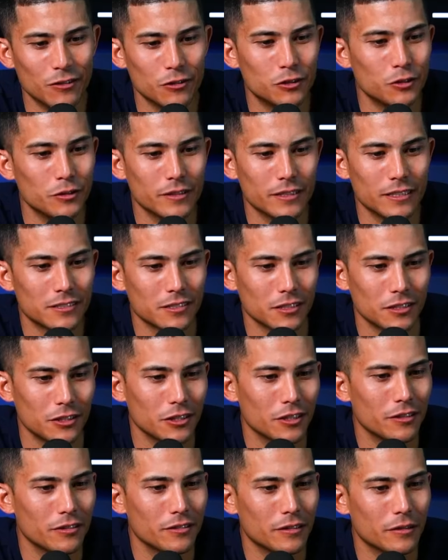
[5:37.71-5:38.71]
you're doing this on your
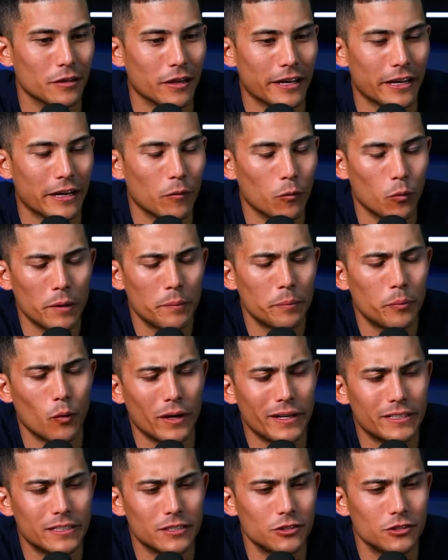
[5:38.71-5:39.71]
own. Like at what
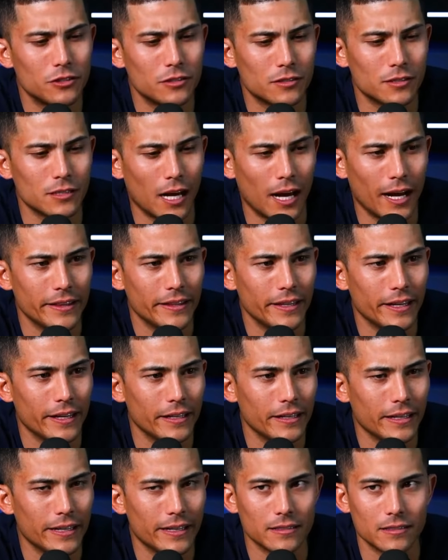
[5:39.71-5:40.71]
point did you decide
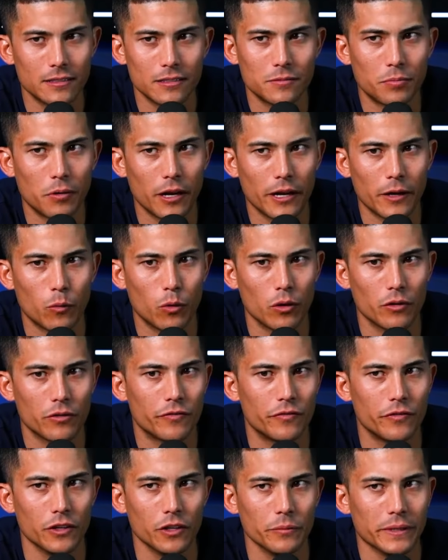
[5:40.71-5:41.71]
that, hey, this is probably worth
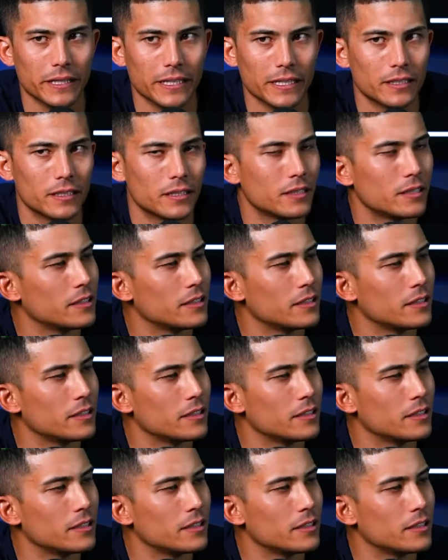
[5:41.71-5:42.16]
filming?